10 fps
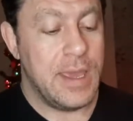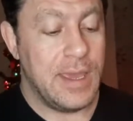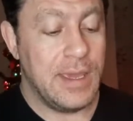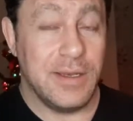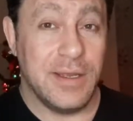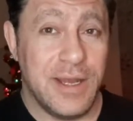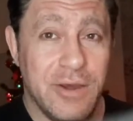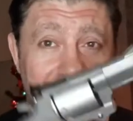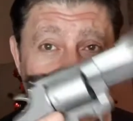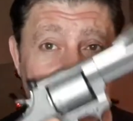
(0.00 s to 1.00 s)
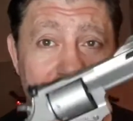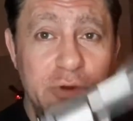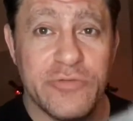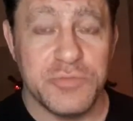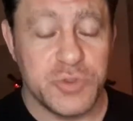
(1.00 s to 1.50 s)
And now that I got
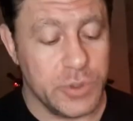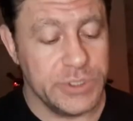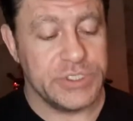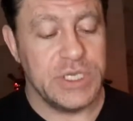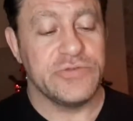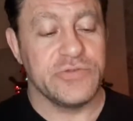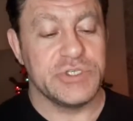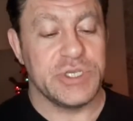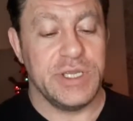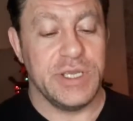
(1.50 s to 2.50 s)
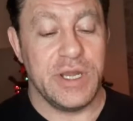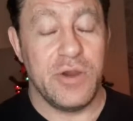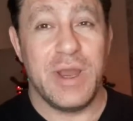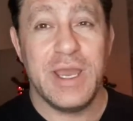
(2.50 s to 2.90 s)
one from Taurus, thanks for sending it out.